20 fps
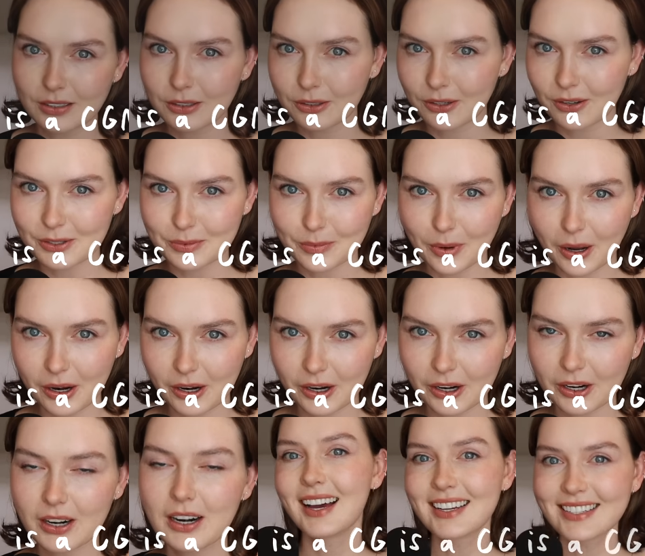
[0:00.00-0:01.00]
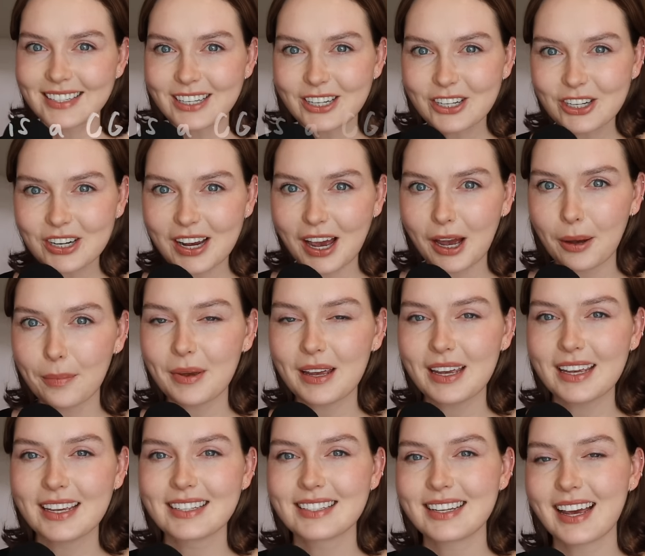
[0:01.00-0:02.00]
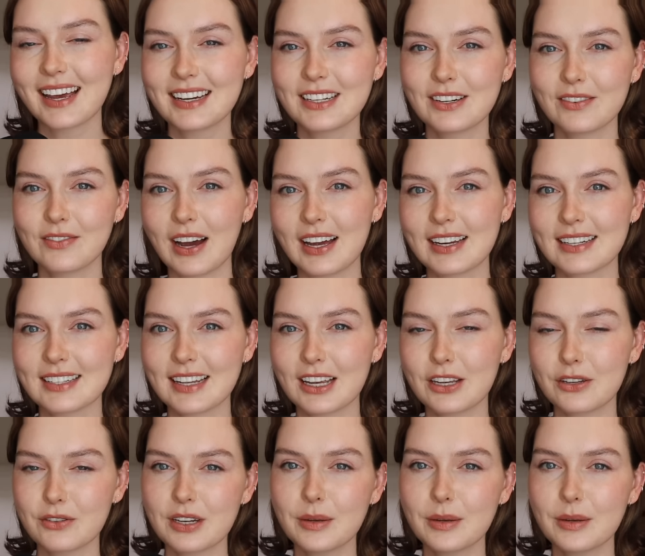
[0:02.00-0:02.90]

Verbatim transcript: glucose monitor? A CGM is a device that you